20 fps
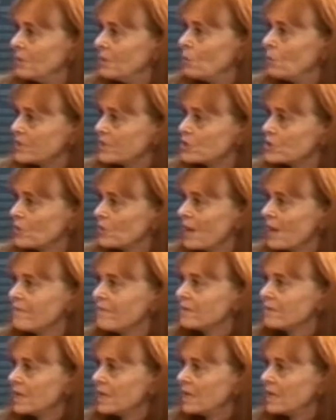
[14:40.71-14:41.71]
What you're
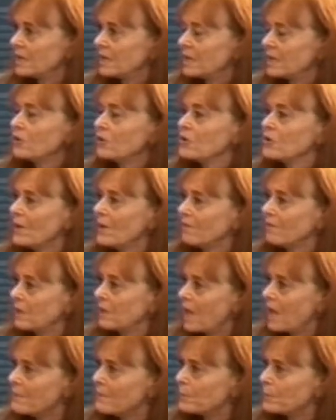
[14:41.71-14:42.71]
advocating. Here you have
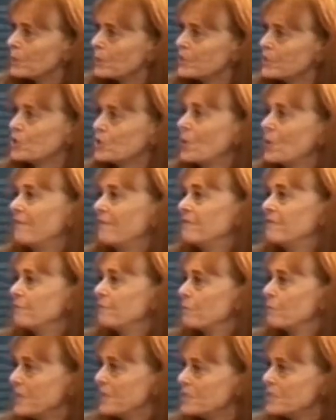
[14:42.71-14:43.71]
libraries, you have
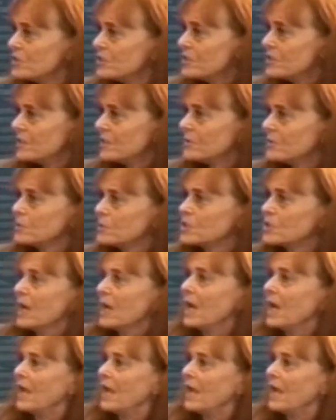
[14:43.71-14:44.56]
information centers,